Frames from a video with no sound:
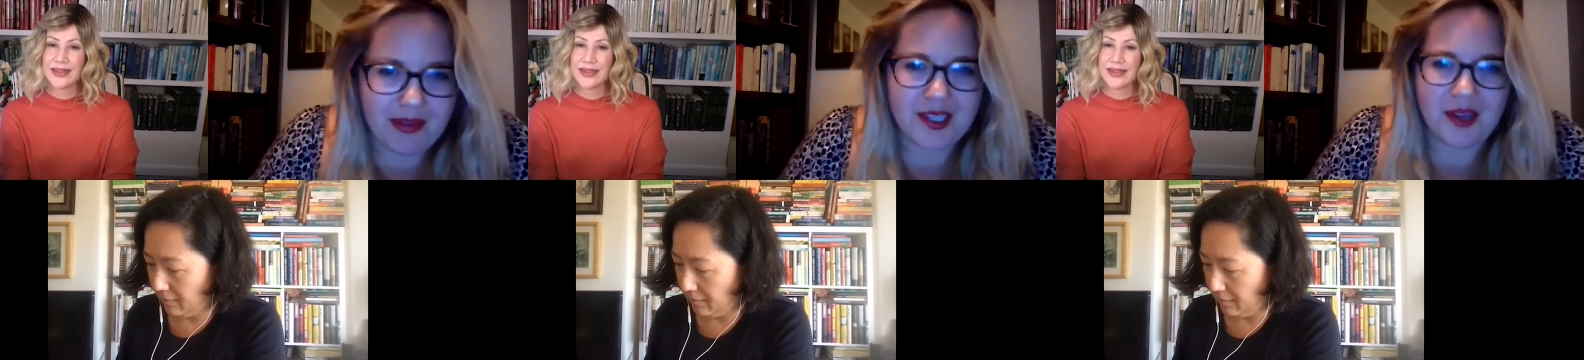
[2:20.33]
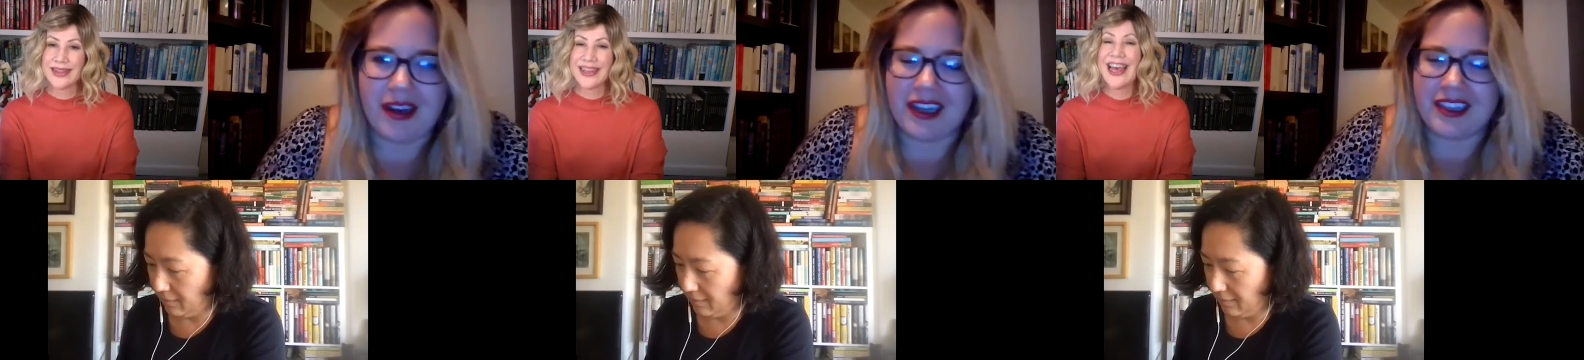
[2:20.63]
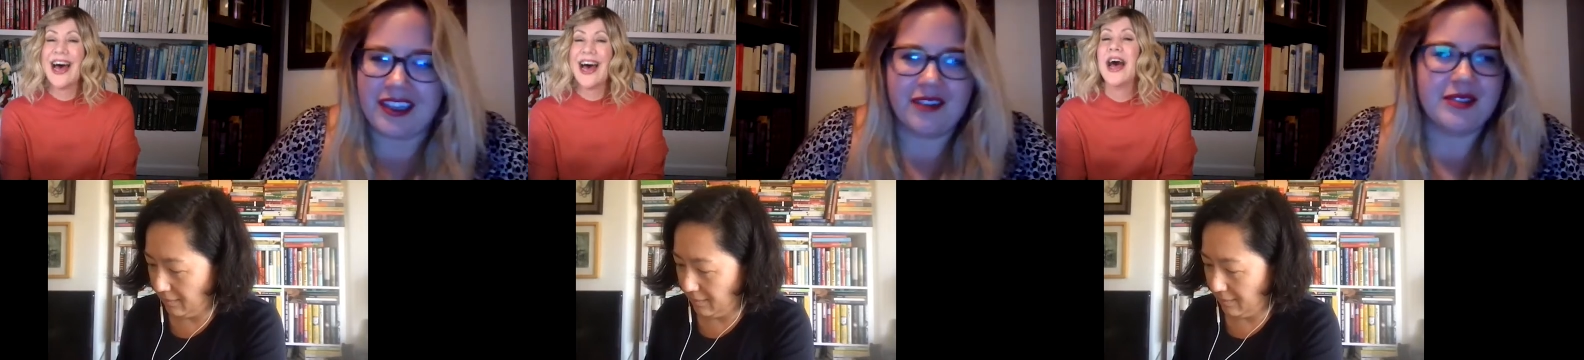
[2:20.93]
Speaker 1: So
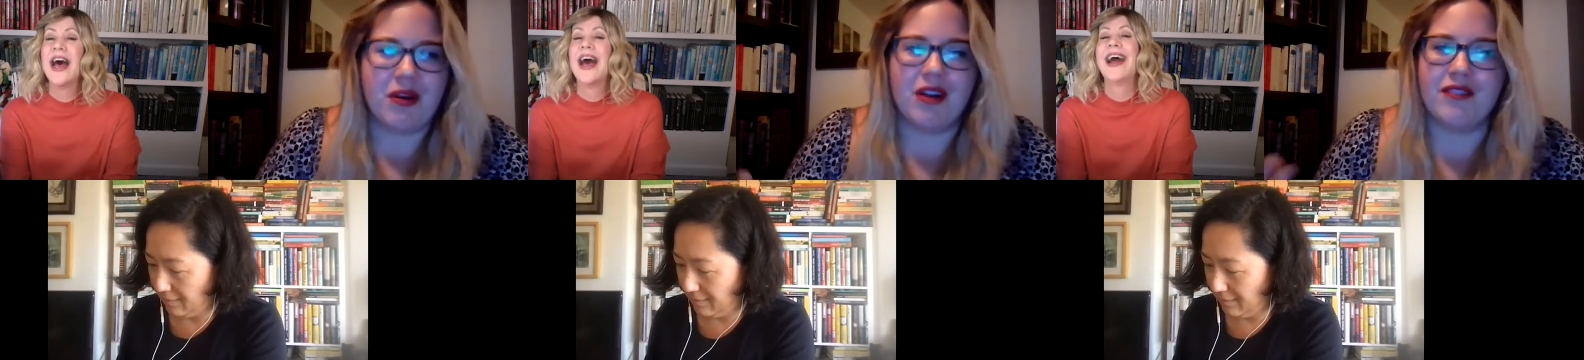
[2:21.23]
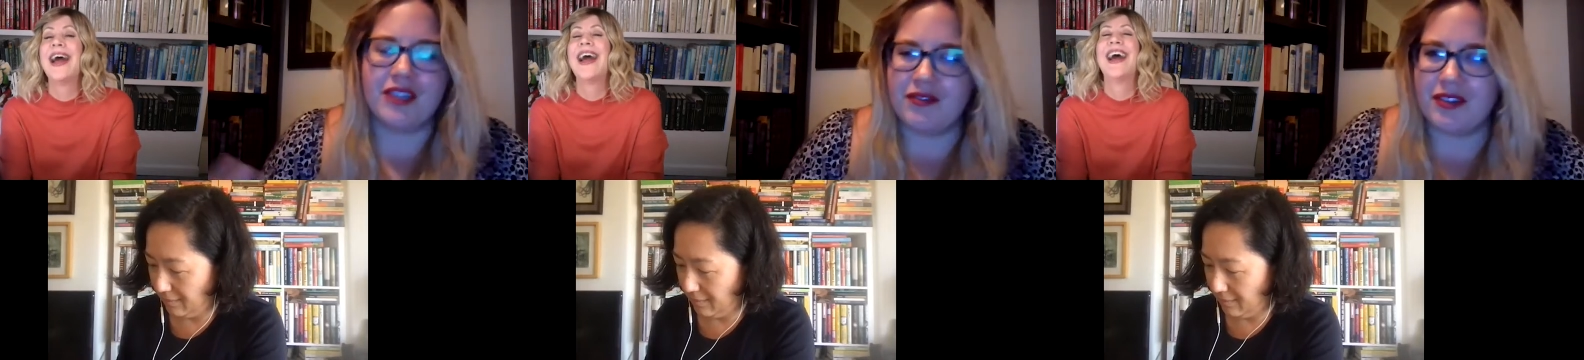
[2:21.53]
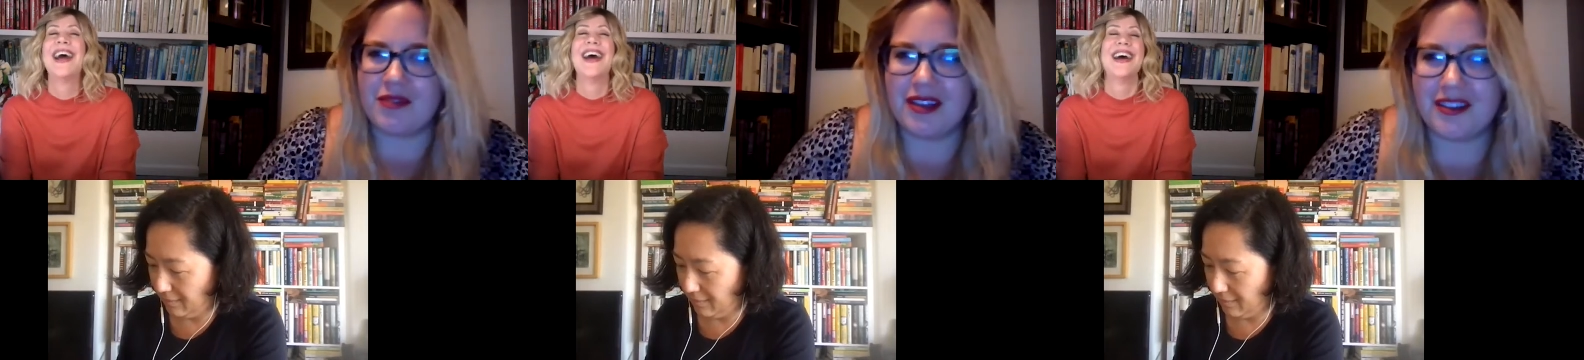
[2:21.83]
I thought it was perfect
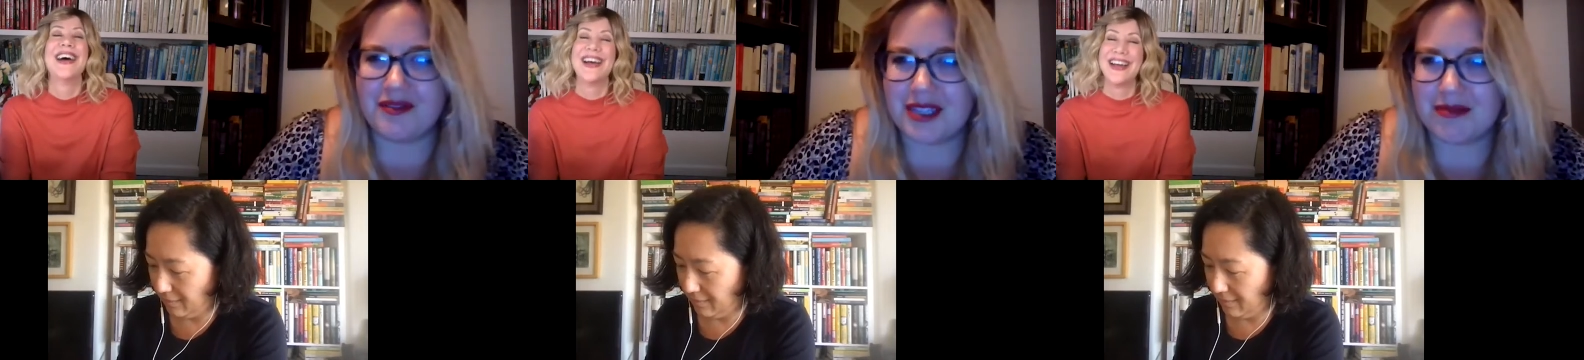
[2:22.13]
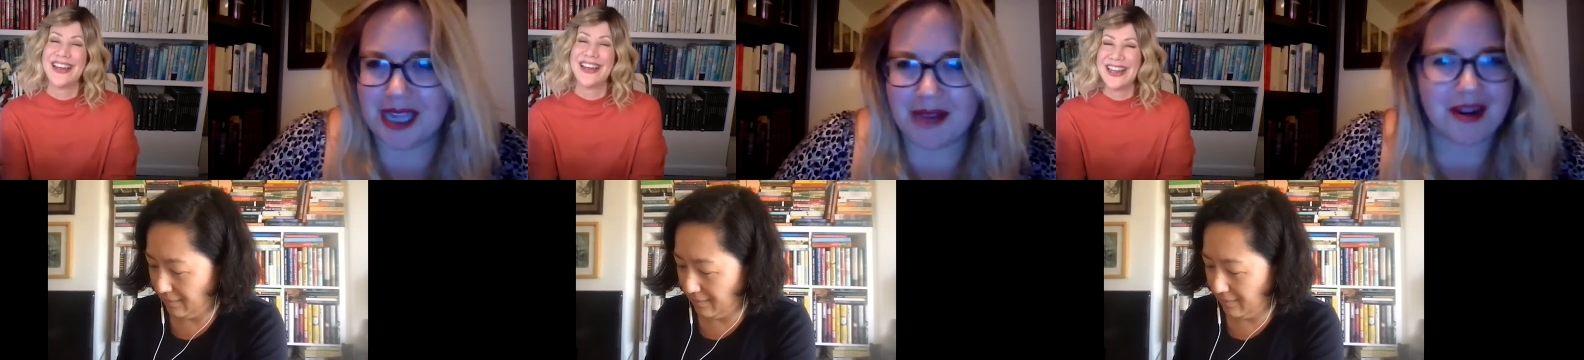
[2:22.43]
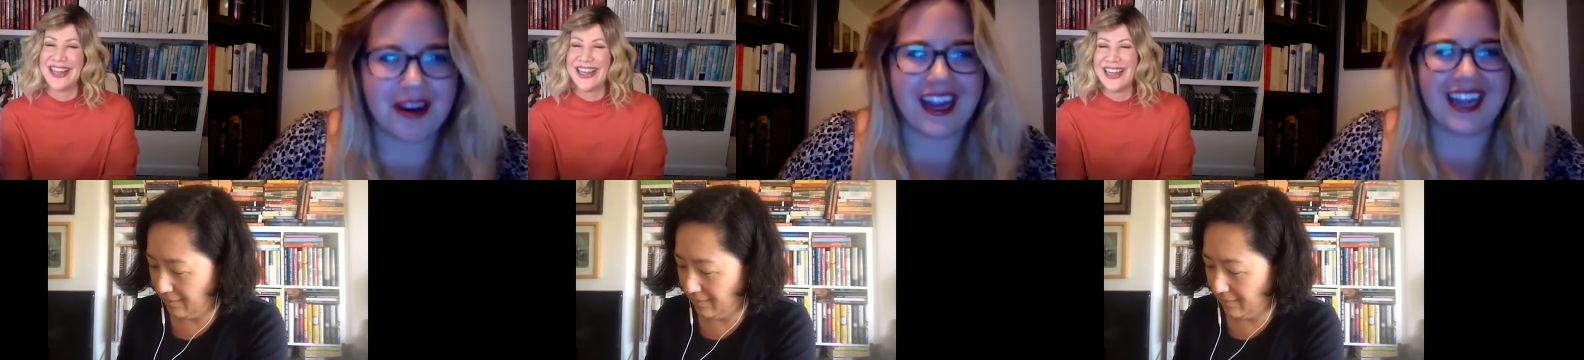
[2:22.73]
for the month of
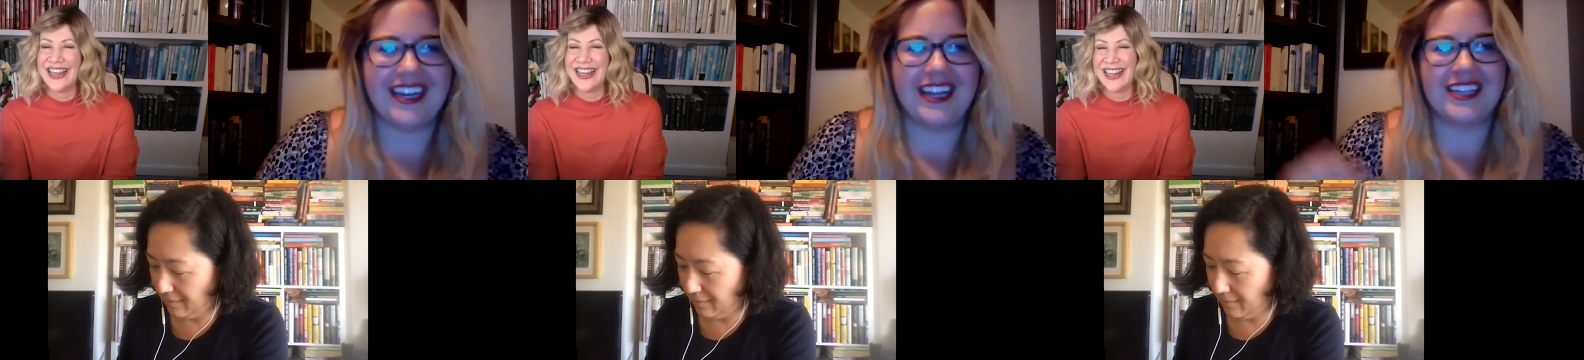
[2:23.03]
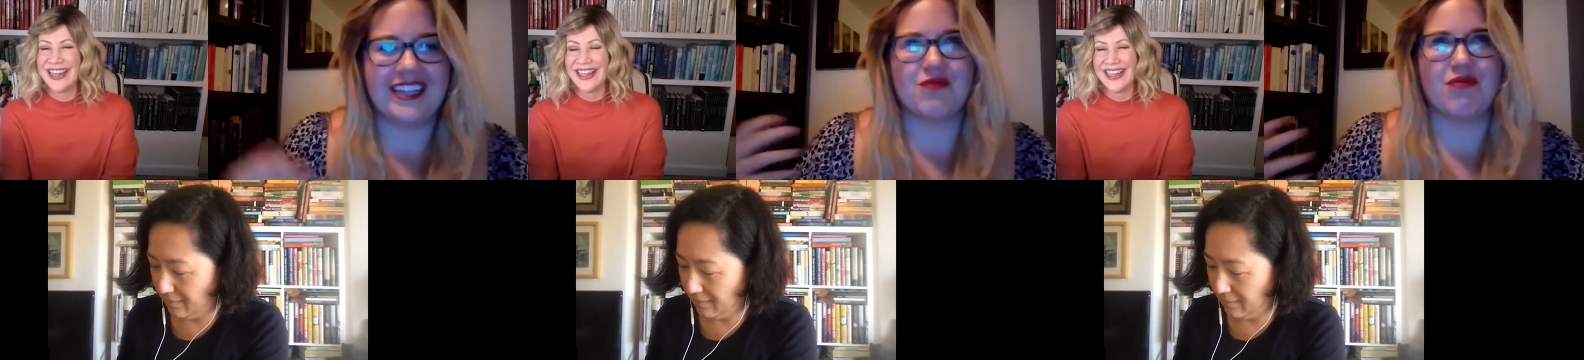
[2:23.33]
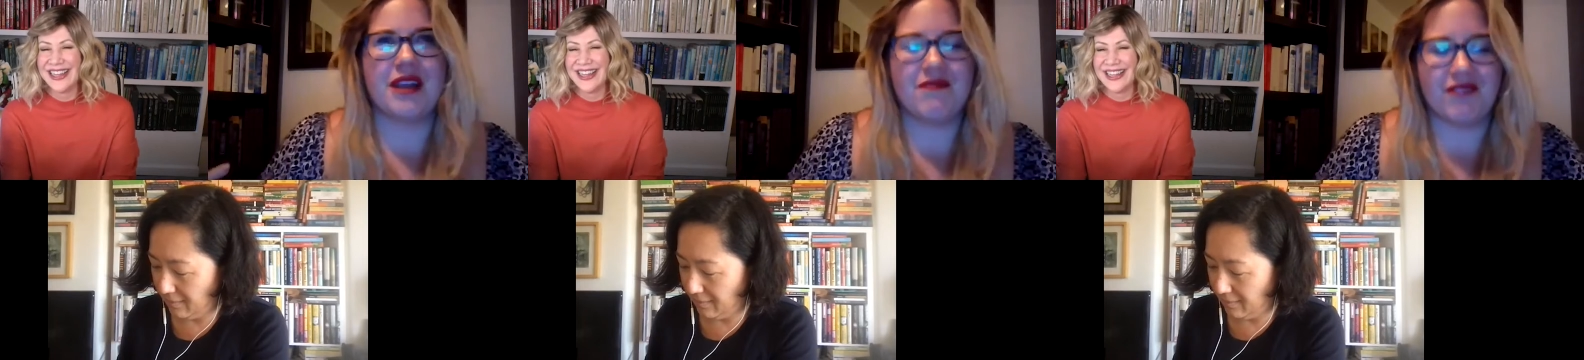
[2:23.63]
September and it's ripe